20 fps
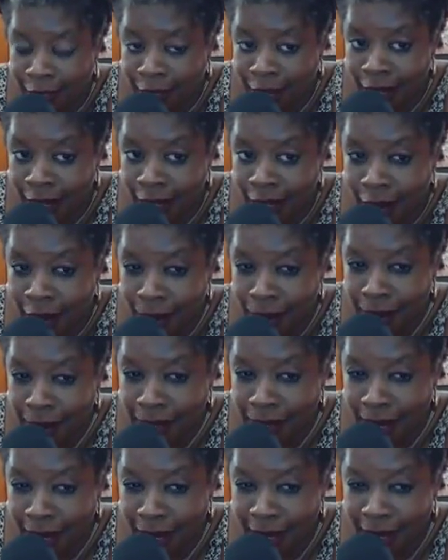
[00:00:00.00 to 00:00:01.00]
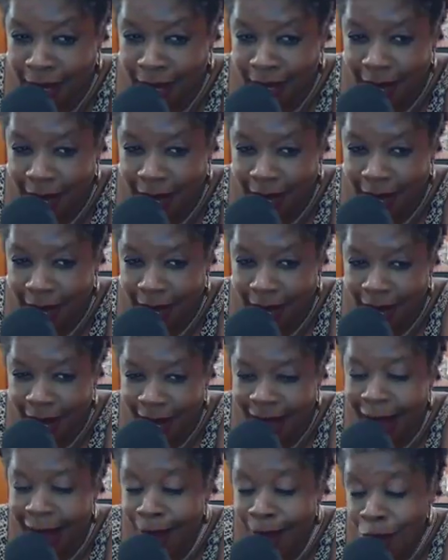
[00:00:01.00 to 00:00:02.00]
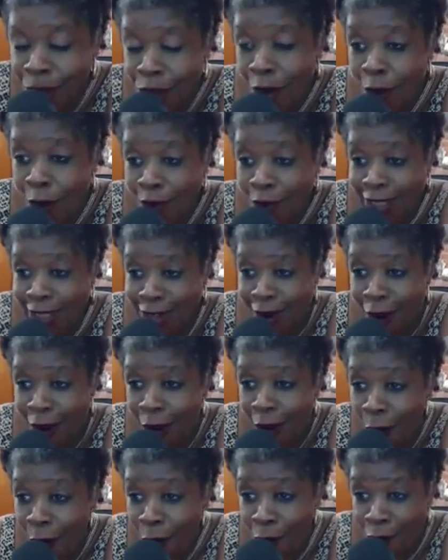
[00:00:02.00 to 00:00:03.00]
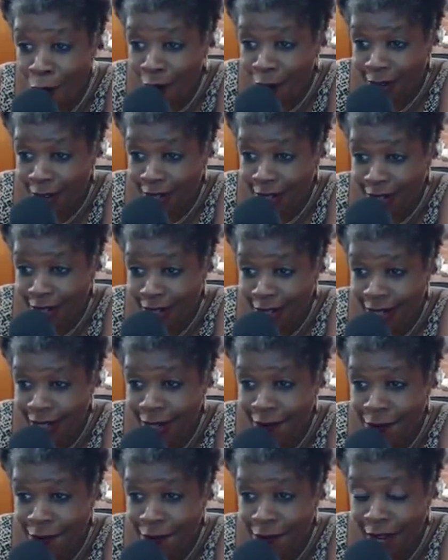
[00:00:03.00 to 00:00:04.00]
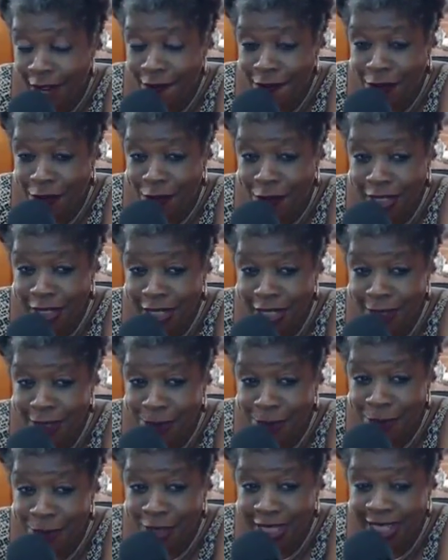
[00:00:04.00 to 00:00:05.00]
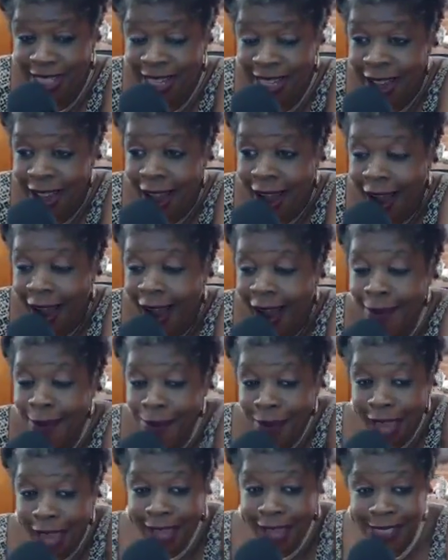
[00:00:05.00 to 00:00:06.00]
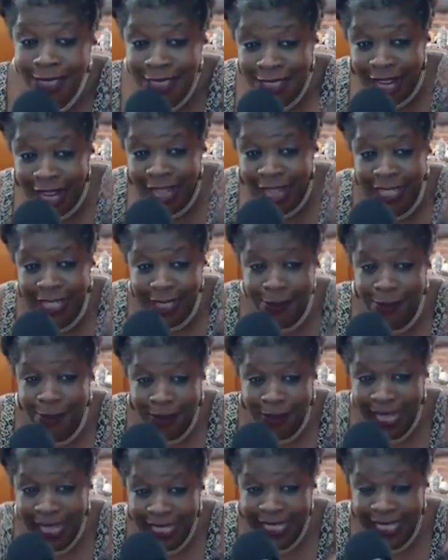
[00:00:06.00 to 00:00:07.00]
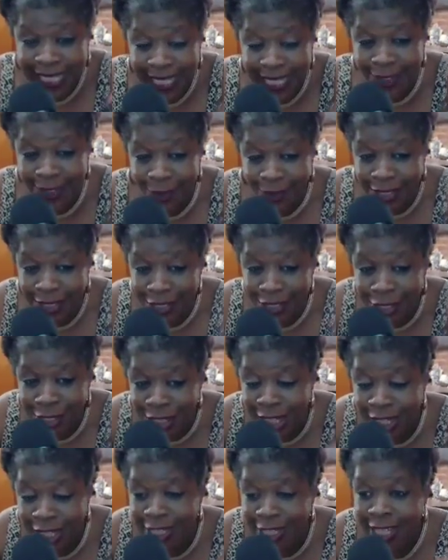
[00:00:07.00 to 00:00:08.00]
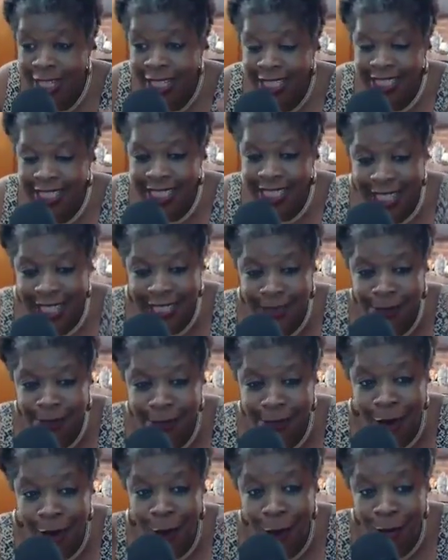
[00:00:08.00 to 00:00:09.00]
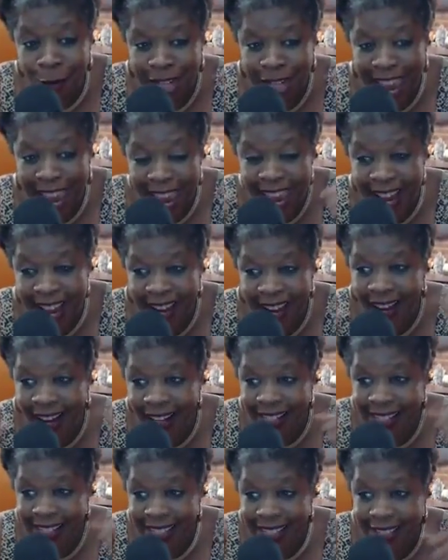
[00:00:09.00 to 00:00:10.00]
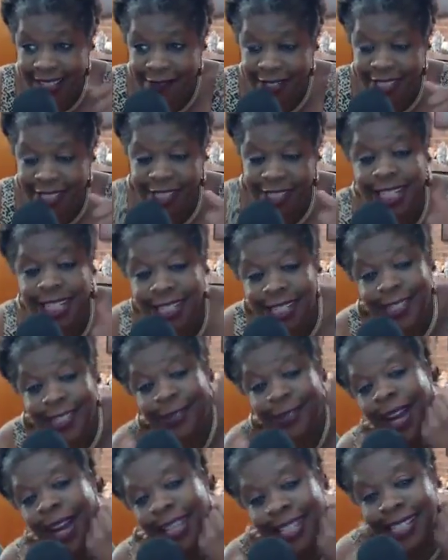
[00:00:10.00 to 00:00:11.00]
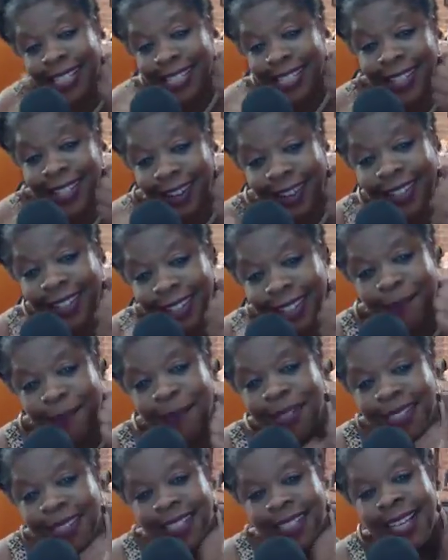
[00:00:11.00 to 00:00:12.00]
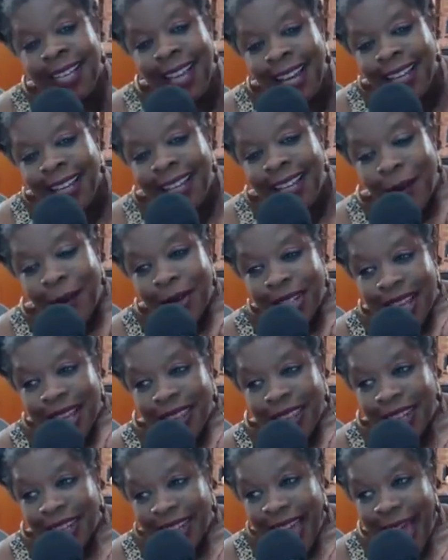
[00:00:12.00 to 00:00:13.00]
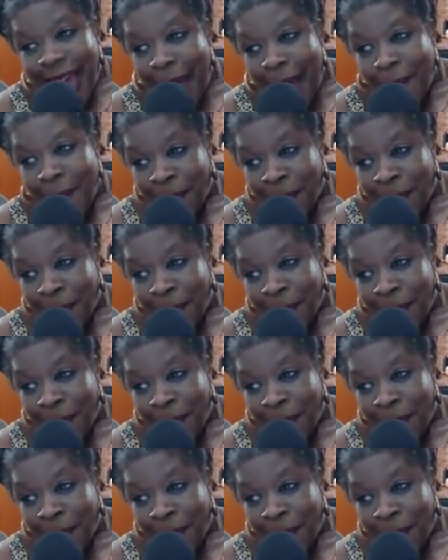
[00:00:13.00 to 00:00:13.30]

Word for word: And I was like, I'm rolling over at 5.30 in the morning i'm like shaking the blanket or the sheet to get some cold air underneath the sheet so i can snuggle up and go another lap